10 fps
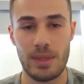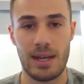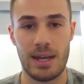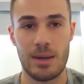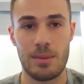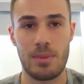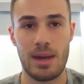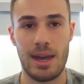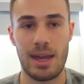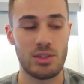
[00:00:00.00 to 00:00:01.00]
Um,
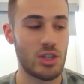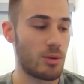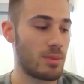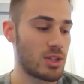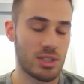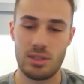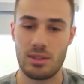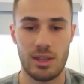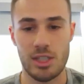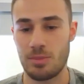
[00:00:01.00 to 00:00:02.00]
and Jeremy just
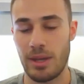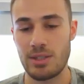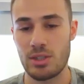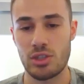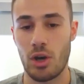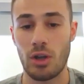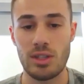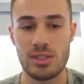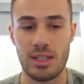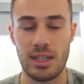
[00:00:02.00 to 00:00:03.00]
explains it so
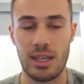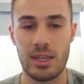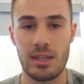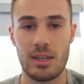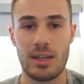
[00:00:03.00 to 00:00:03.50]
holistically,